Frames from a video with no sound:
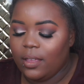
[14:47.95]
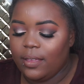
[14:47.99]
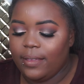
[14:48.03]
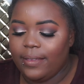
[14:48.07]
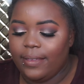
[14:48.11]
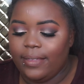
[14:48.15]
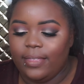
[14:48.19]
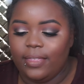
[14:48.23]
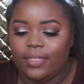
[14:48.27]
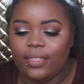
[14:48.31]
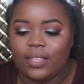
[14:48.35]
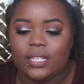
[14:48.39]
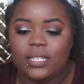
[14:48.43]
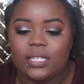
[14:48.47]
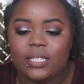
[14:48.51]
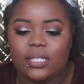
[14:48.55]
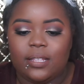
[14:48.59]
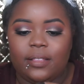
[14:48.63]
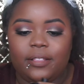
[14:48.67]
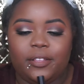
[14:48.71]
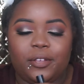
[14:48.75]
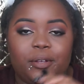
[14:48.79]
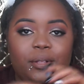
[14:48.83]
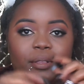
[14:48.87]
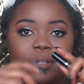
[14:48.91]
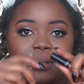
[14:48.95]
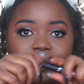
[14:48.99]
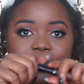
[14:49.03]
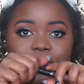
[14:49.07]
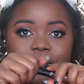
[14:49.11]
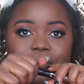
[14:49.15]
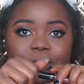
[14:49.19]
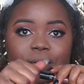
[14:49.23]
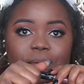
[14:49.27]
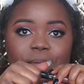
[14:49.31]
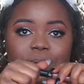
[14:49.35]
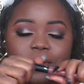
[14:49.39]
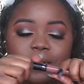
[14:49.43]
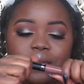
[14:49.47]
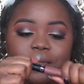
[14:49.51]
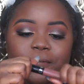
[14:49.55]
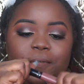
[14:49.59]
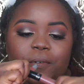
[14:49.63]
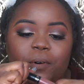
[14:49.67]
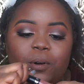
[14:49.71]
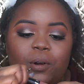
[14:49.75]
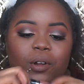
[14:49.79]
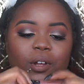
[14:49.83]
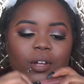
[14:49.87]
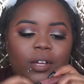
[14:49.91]
And this is the liquid lipstick from
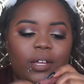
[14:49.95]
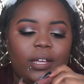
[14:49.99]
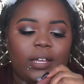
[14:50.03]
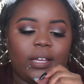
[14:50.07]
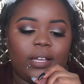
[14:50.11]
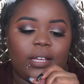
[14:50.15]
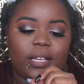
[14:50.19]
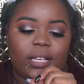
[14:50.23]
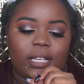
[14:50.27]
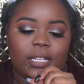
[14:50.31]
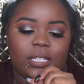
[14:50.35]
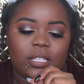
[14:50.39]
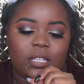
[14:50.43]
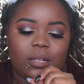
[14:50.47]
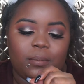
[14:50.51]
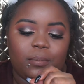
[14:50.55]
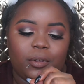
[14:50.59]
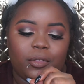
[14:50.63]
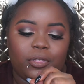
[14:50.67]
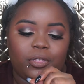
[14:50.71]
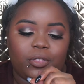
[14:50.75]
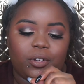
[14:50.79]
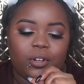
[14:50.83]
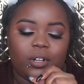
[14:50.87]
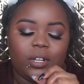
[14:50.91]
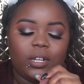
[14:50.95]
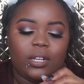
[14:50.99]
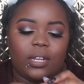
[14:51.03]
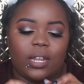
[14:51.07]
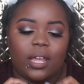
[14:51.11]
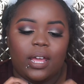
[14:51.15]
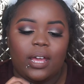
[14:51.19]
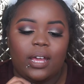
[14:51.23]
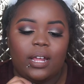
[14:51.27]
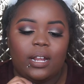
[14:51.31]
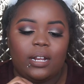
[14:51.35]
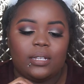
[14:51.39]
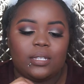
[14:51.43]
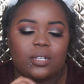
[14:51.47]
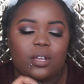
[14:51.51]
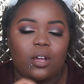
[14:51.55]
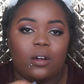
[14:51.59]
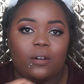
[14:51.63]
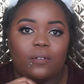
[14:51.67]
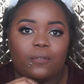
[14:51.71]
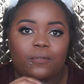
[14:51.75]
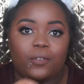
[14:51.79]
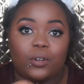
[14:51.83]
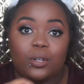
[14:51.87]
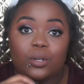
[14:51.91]
Sephora. It's number 39. It's
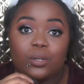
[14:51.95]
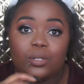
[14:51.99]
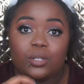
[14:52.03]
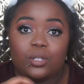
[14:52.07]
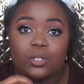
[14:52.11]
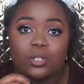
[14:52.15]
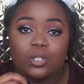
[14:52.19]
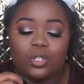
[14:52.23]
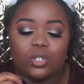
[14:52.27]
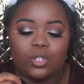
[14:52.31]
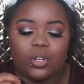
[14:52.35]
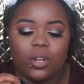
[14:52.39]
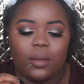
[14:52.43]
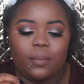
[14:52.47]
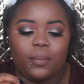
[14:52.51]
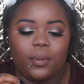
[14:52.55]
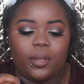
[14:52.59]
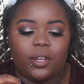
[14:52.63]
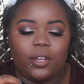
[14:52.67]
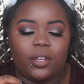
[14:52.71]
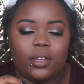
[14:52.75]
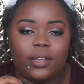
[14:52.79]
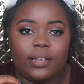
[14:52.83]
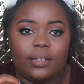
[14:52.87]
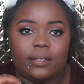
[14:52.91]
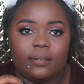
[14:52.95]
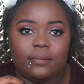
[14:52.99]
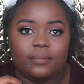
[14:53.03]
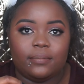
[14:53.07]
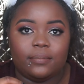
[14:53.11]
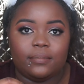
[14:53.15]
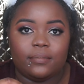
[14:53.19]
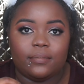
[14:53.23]
called Frozen Strawberry.